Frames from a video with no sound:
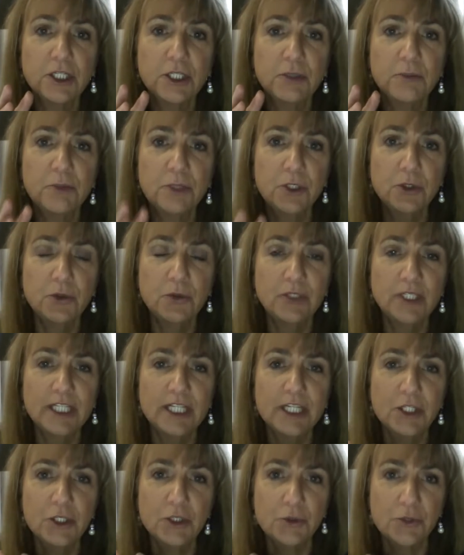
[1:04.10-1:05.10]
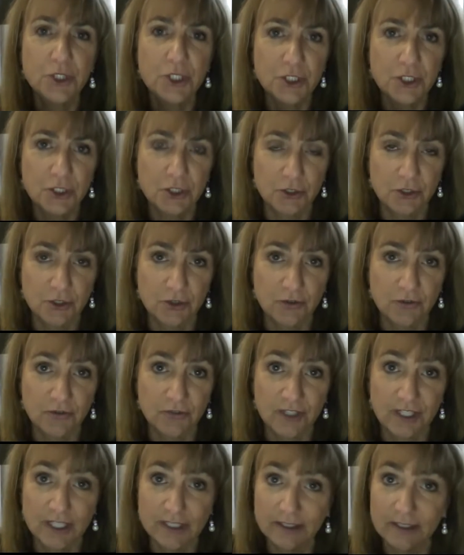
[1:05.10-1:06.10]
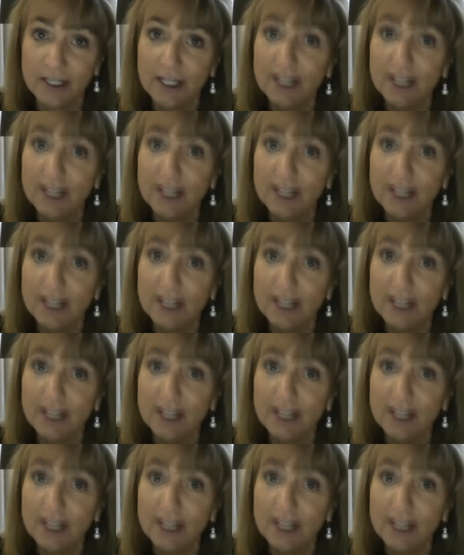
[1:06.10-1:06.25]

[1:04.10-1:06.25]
community you serve. And